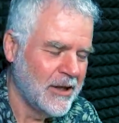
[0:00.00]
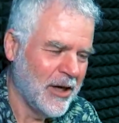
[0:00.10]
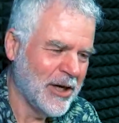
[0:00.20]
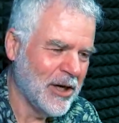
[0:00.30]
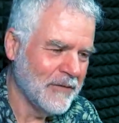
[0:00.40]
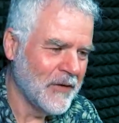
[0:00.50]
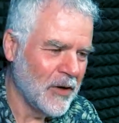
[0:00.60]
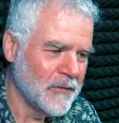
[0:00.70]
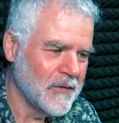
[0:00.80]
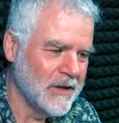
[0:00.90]
I got
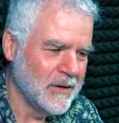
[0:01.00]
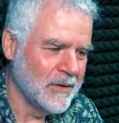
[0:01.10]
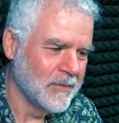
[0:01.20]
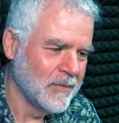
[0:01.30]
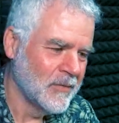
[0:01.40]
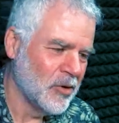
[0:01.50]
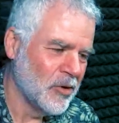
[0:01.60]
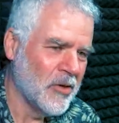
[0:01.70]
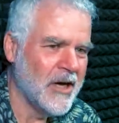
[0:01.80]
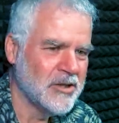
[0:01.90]
involved in
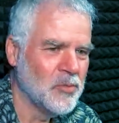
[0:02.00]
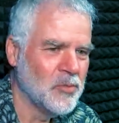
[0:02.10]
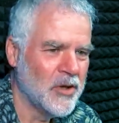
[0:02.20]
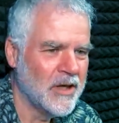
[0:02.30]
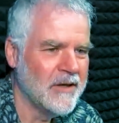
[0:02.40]
2000 with uh,